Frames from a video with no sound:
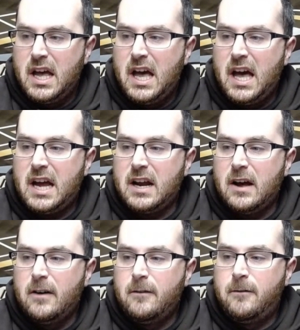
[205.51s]
had
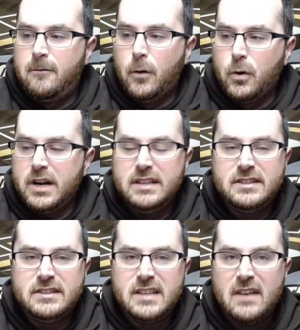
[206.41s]

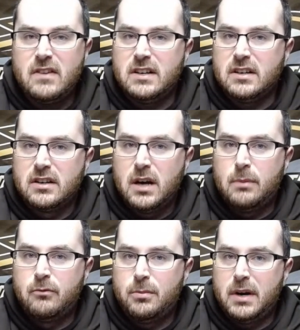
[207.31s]
47
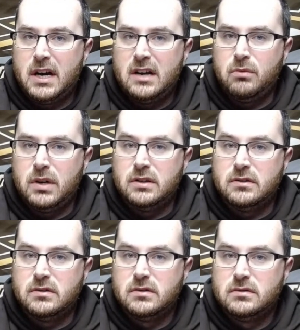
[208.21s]
come from behind
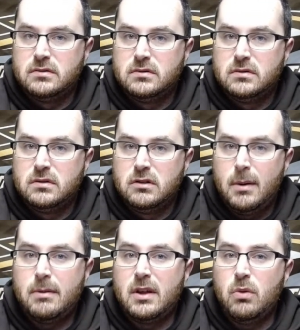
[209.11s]
wins.
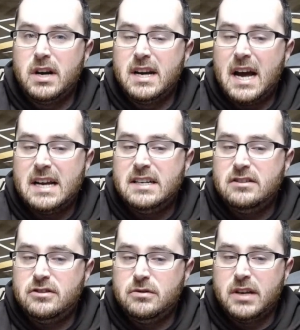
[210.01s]
Remember, they won
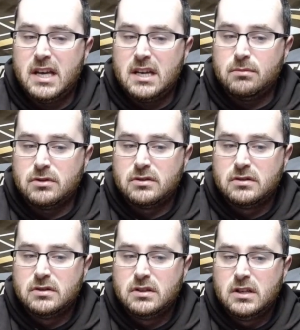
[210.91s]
92 games.
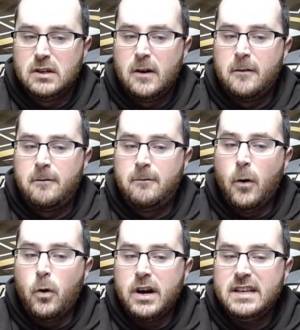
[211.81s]

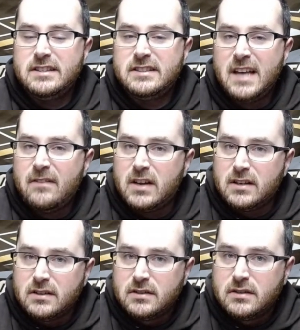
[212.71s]
47
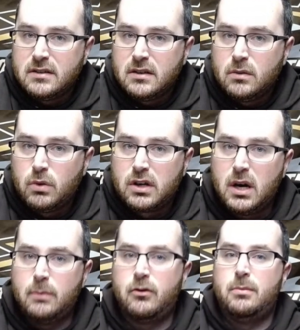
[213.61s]
were
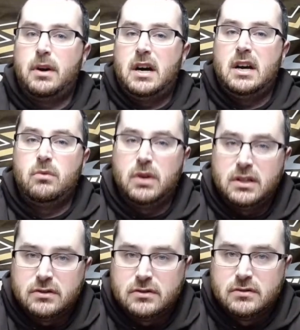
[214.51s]
come from behind
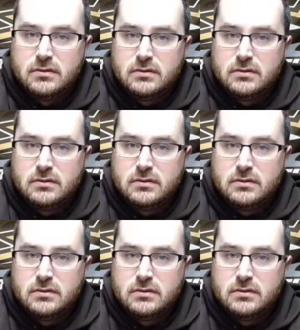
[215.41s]
wins.